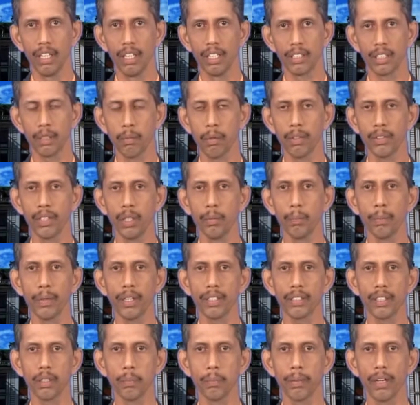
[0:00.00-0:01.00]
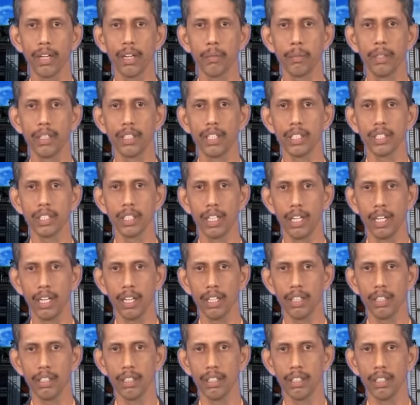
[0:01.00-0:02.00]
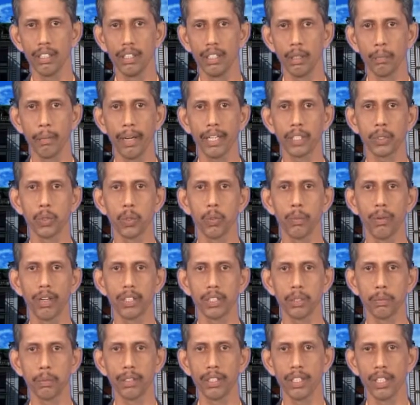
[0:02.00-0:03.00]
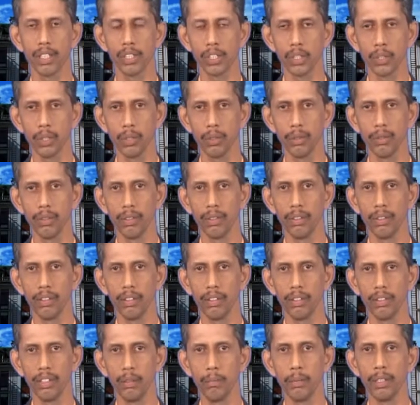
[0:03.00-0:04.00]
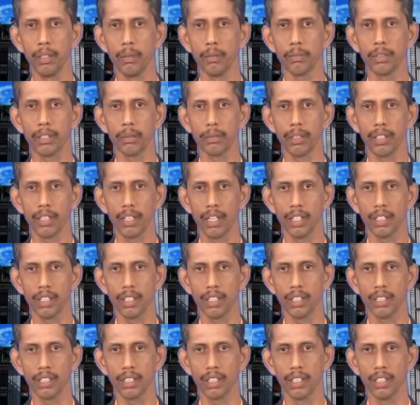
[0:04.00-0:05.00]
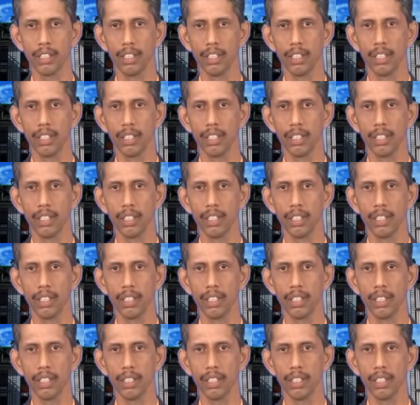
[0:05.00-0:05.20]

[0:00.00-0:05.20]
Some of the important parameters are the maximum water cement ratio, the minimum cement content,